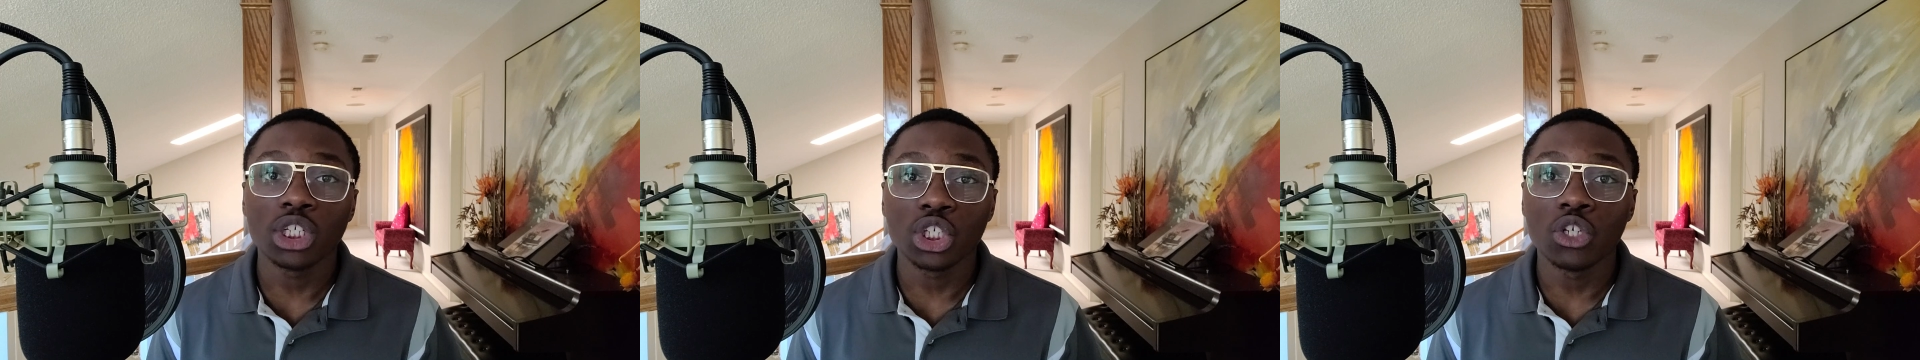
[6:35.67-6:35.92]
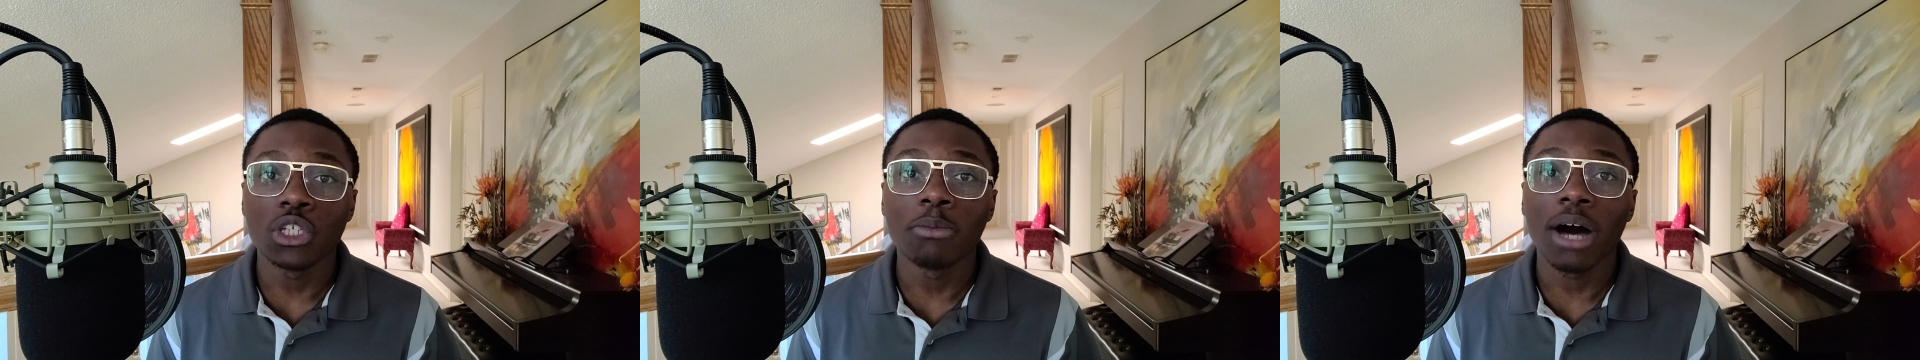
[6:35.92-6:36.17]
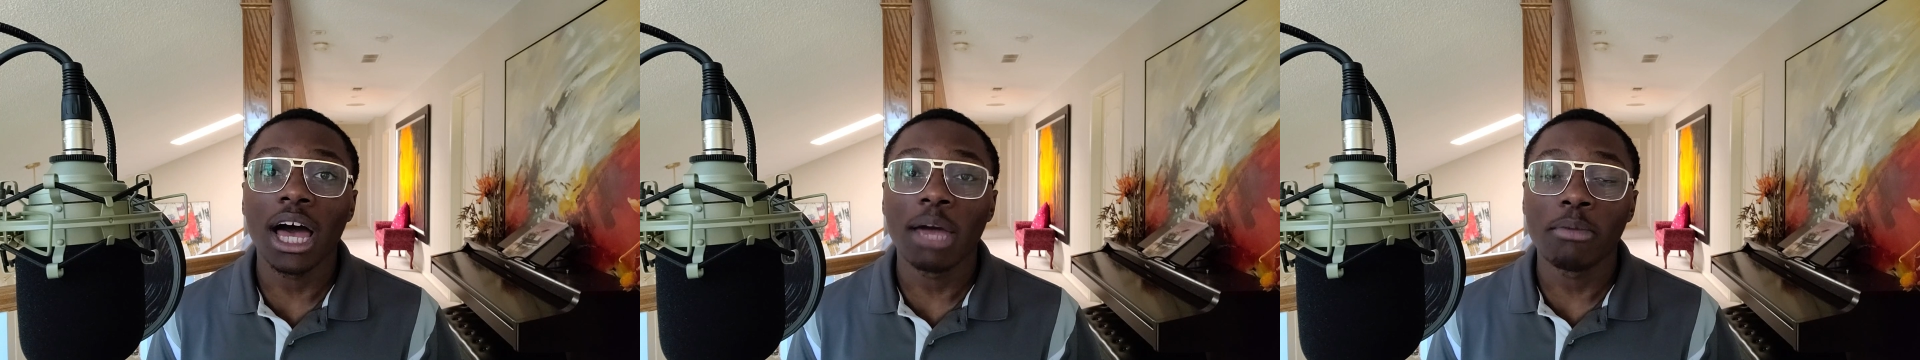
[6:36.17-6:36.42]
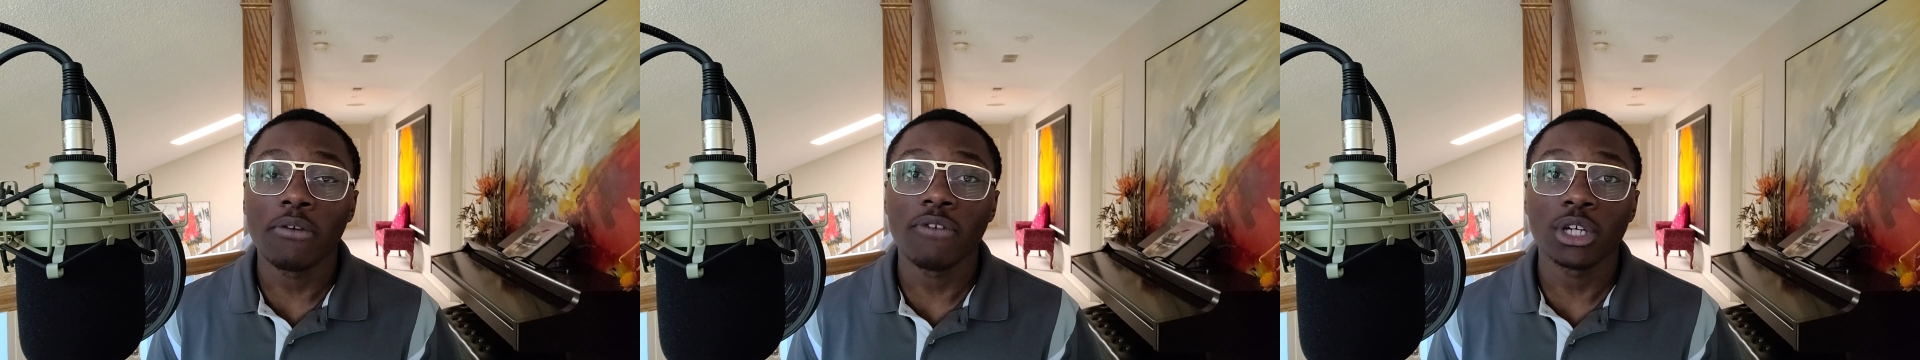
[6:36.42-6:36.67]
is used
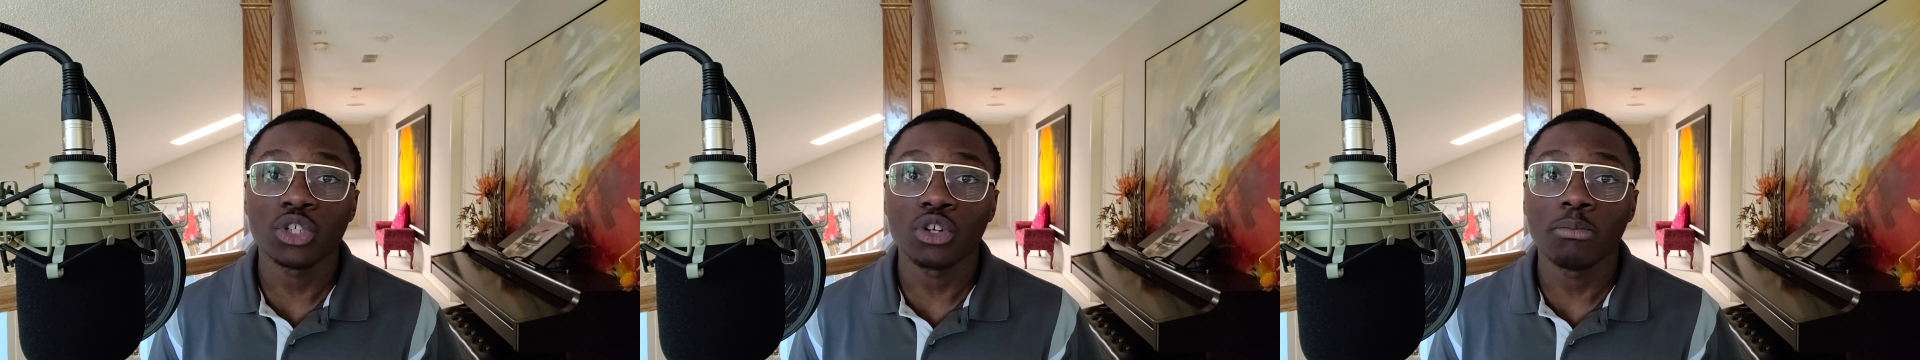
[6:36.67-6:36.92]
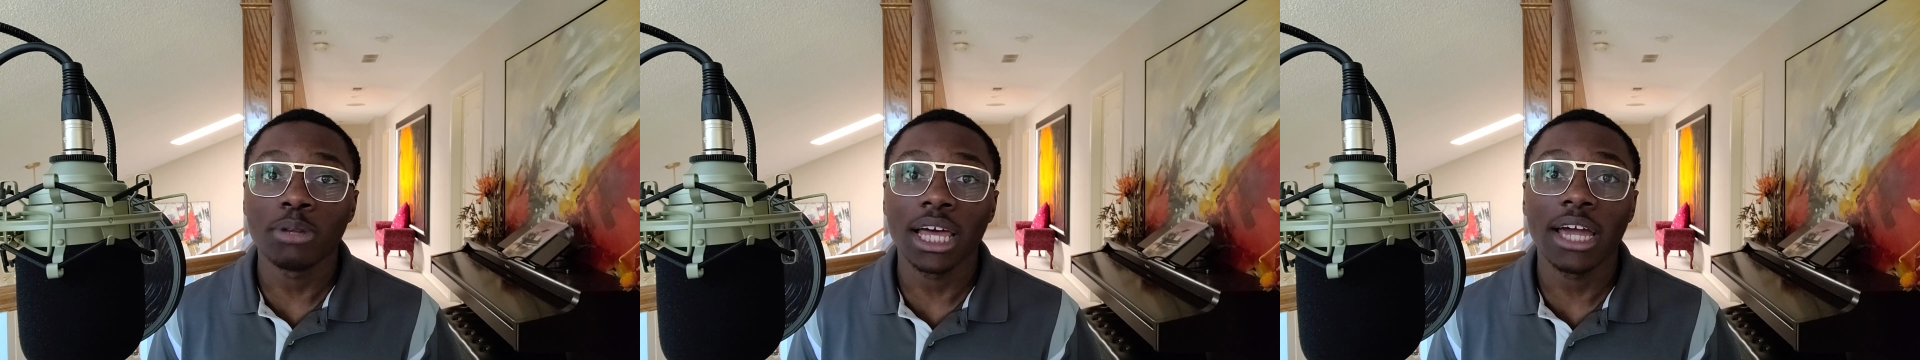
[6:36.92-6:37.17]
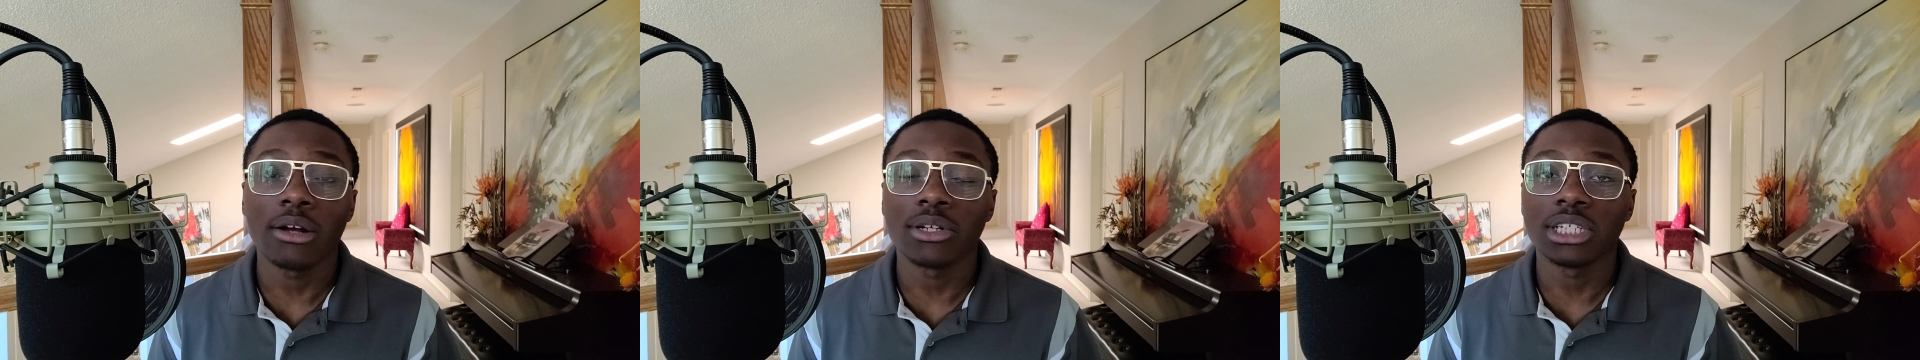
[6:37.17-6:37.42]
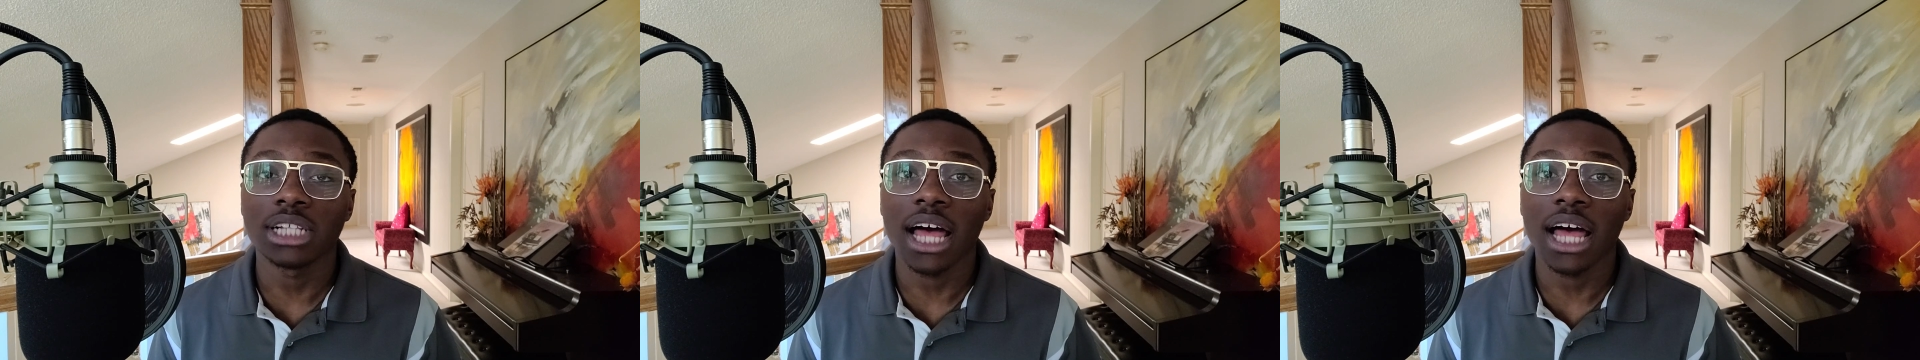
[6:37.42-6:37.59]
by professional players